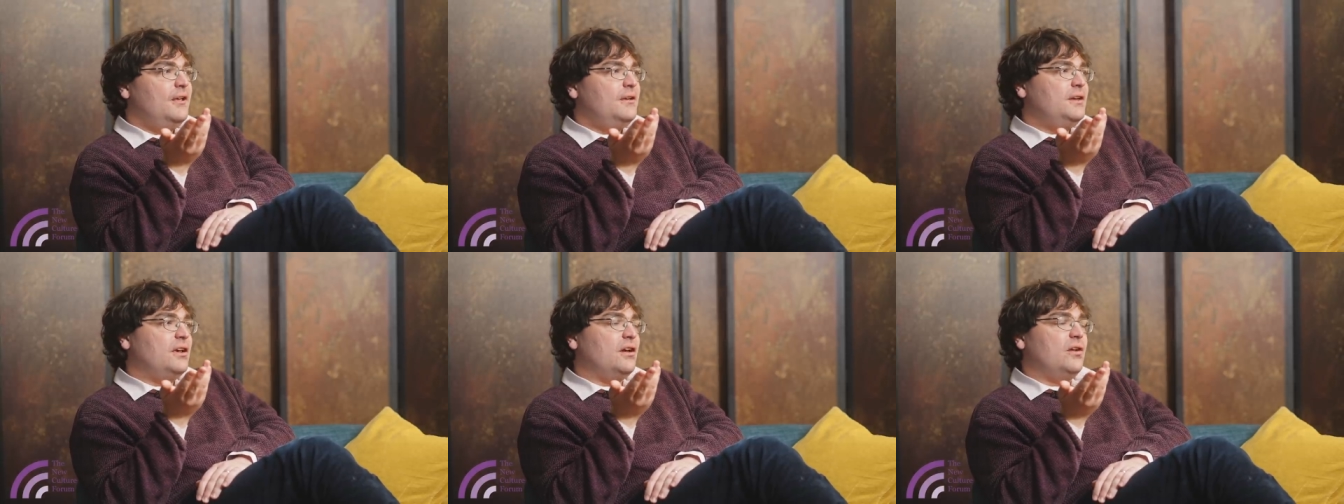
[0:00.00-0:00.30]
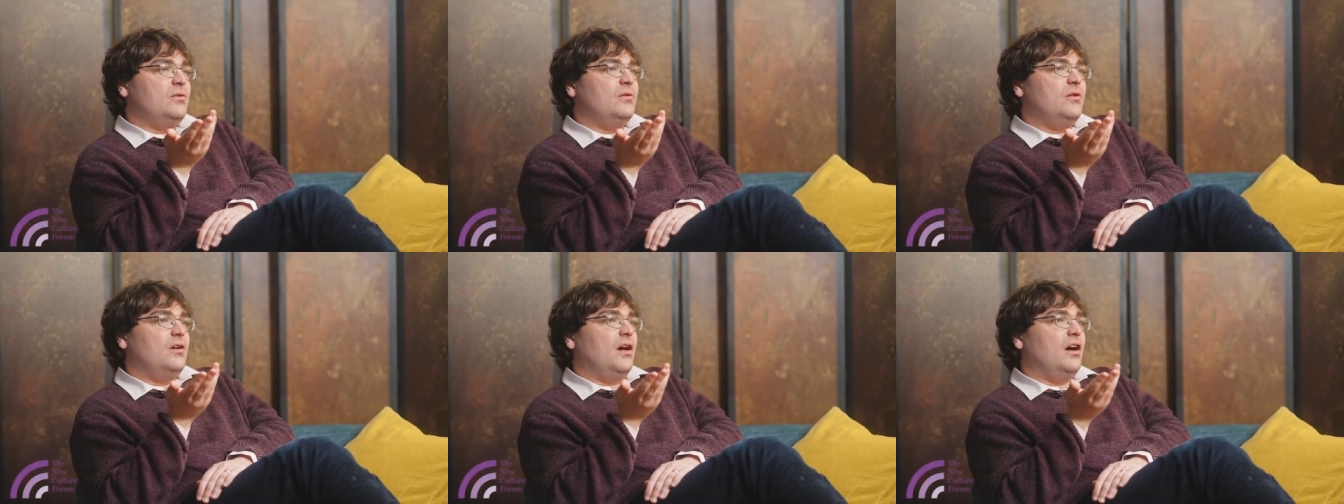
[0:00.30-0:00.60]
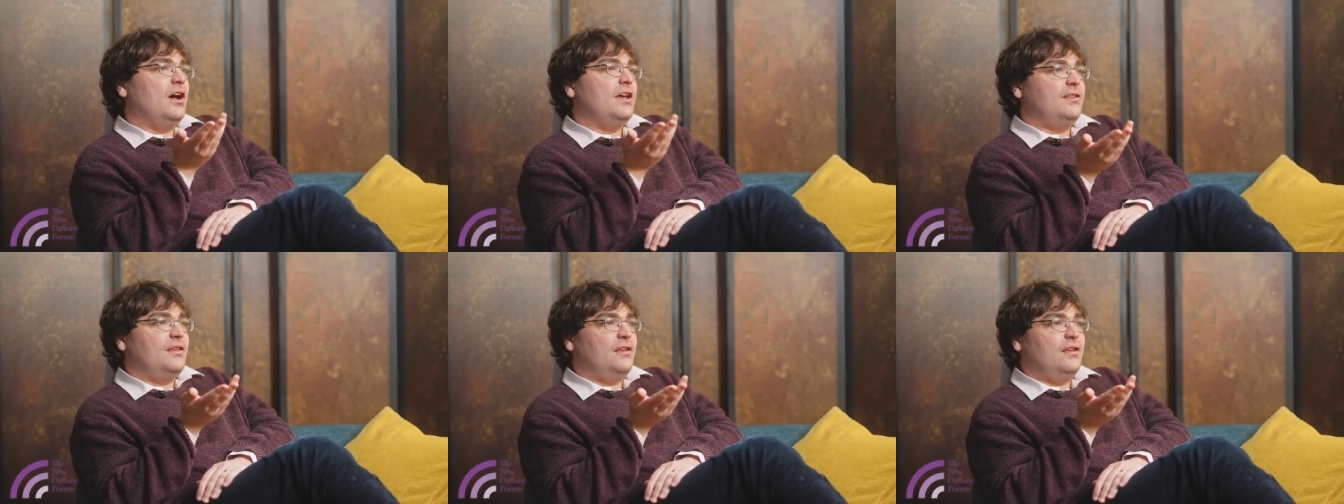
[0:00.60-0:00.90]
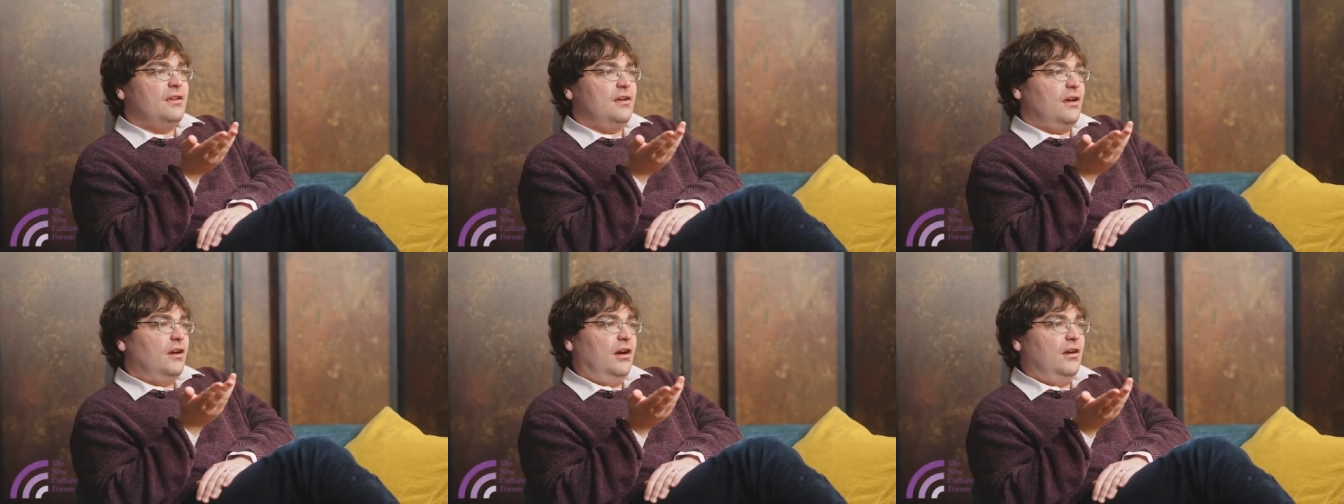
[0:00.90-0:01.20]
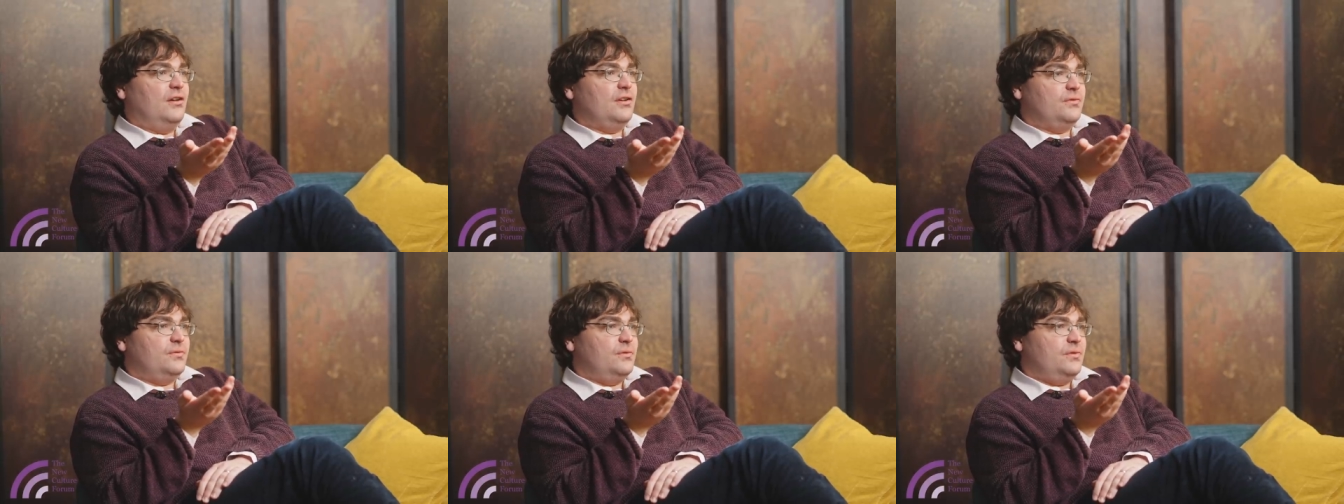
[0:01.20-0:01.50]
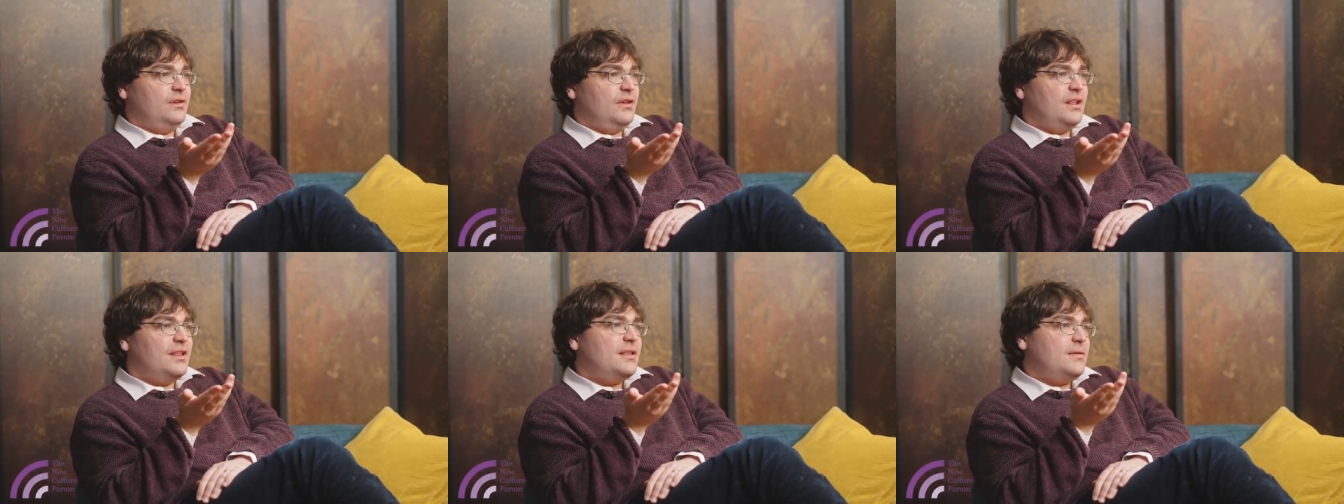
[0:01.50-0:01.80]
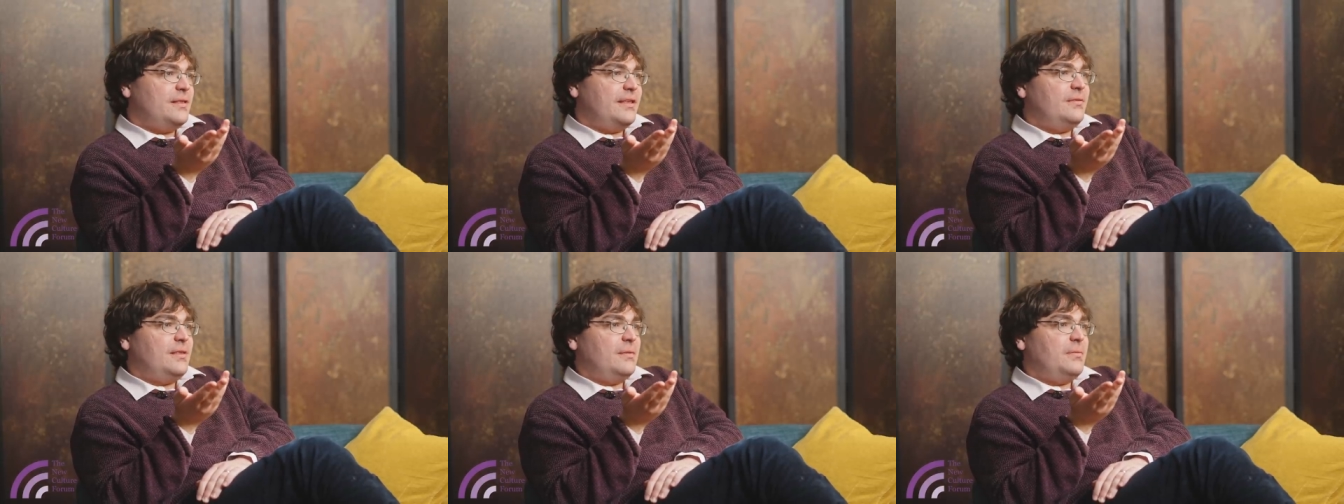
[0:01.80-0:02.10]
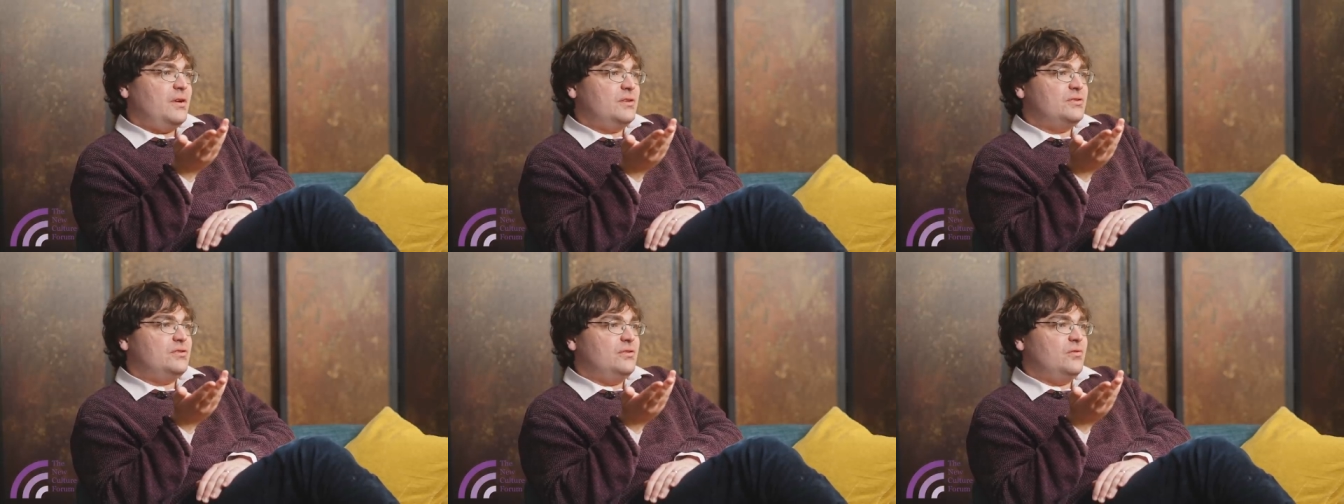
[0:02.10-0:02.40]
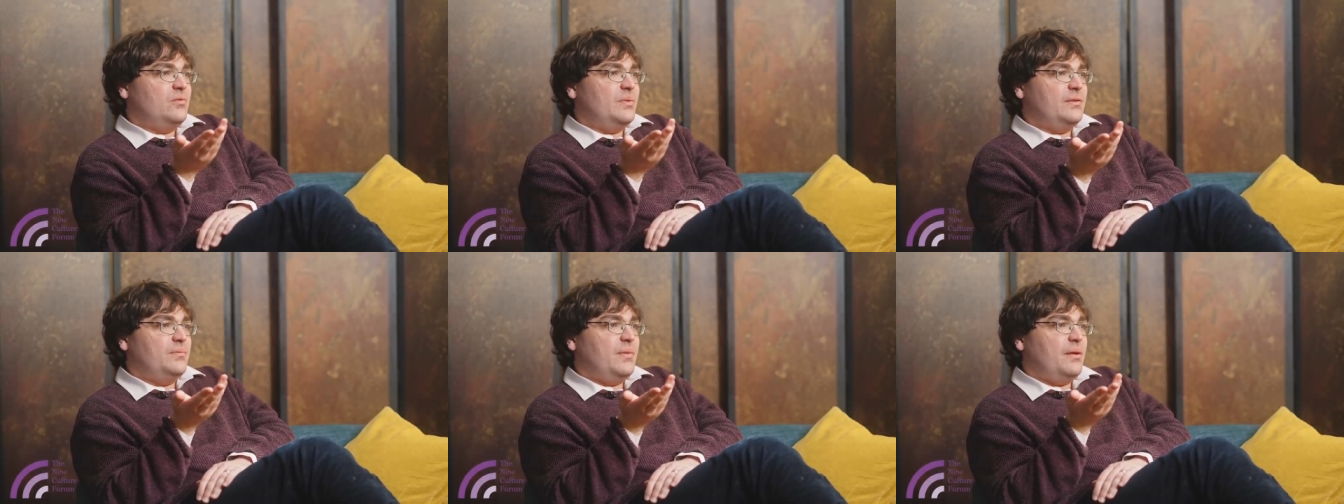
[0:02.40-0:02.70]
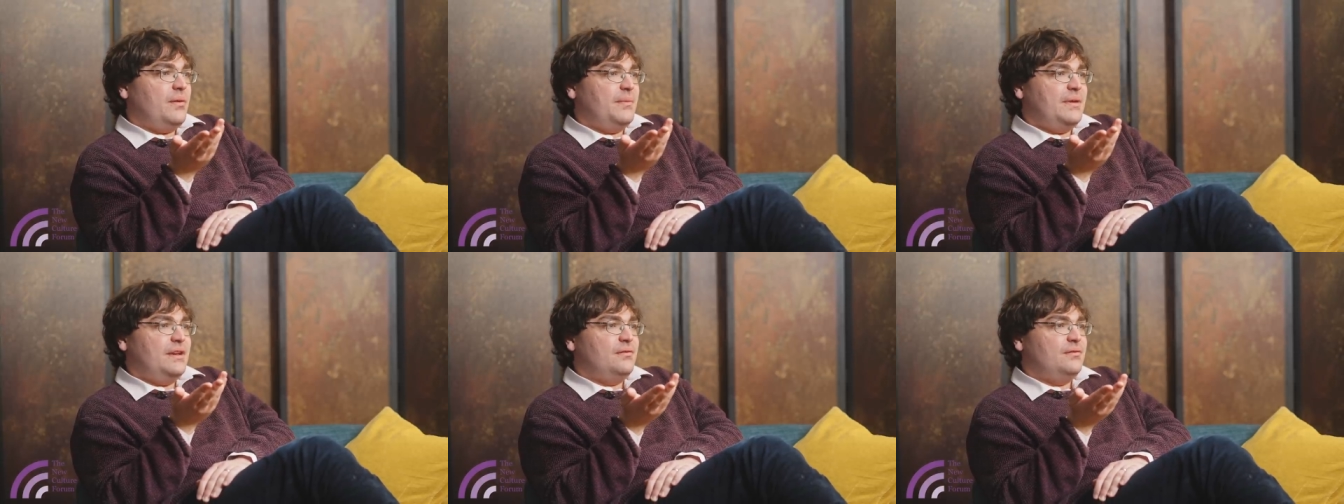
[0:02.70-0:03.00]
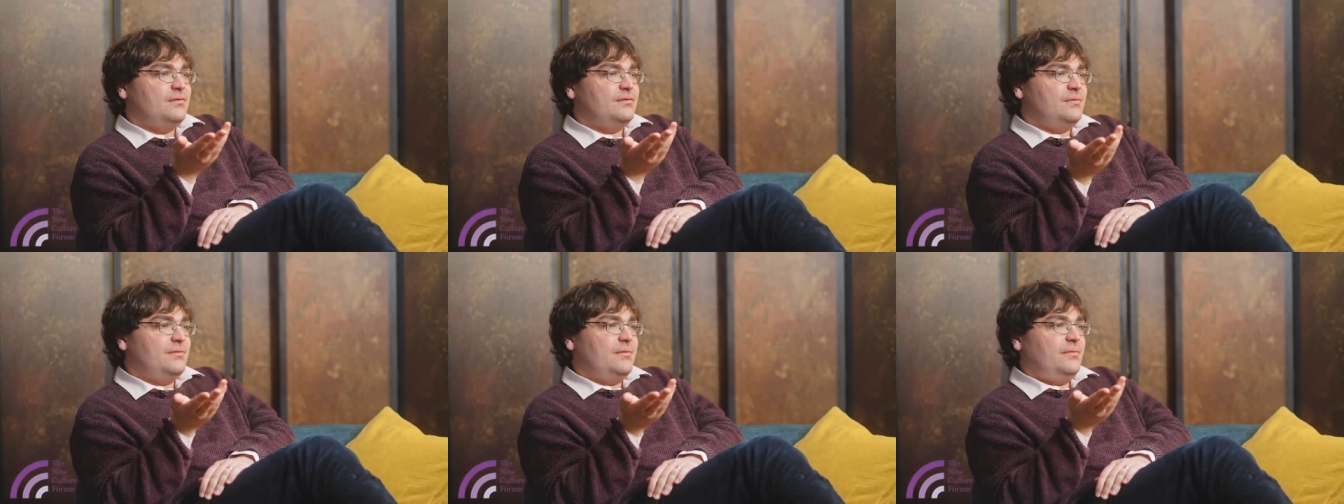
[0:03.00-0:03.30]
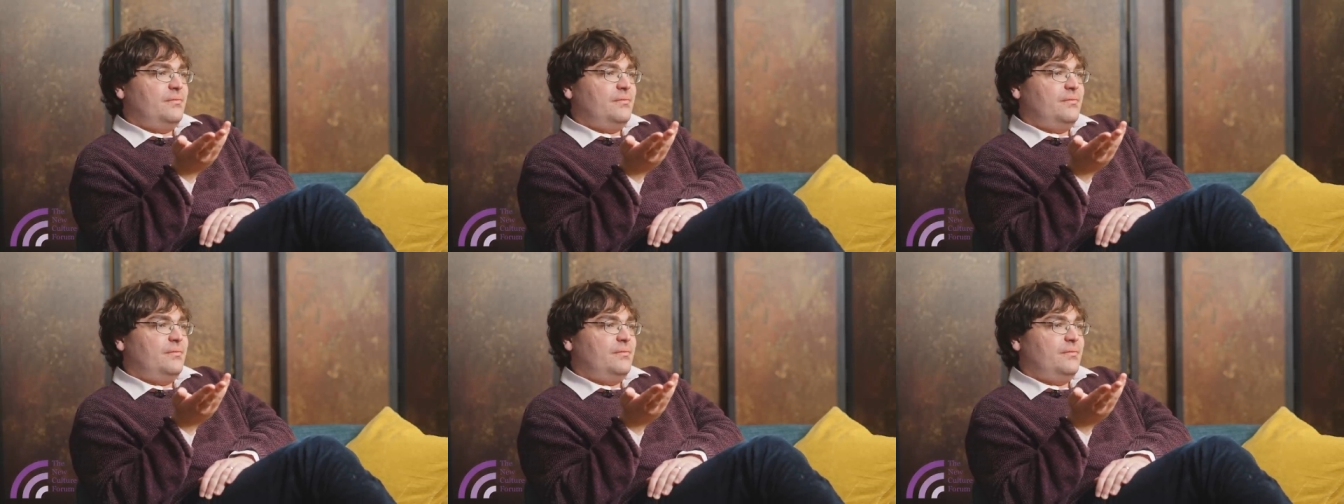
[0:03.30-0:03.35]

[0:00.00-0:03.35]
You know, either are, you know, they might still be, I mean,